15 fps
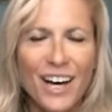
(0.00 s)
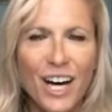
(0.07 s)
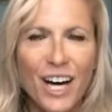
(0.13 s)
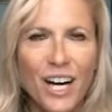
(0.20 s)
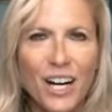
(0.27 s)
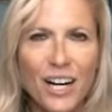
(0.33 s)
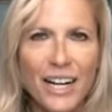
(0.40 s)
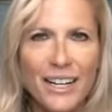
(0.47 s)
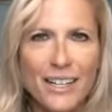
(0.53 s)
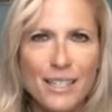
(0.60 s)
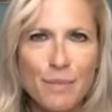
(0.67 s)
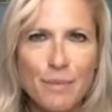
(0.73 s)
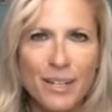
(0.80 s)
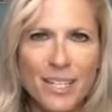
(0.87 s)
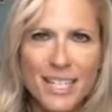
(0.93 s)
All right,
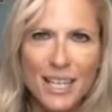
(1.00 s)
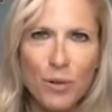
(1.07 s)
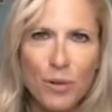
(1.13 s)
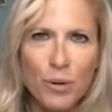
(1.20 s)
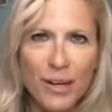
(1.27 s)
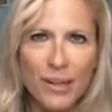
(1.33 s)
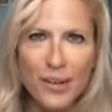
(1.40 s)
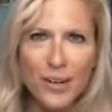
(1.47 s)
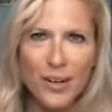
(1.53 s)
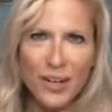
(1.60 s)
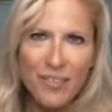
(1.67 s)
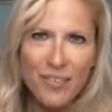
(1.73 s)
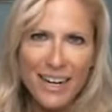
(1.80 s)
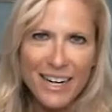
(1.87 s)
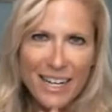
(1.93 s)
it's about to get weirder. Are
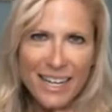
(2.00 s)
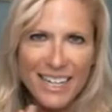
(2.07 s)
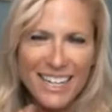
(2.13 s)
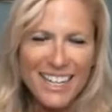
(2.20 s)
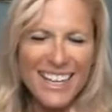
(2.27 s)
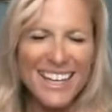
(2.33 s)
you ready?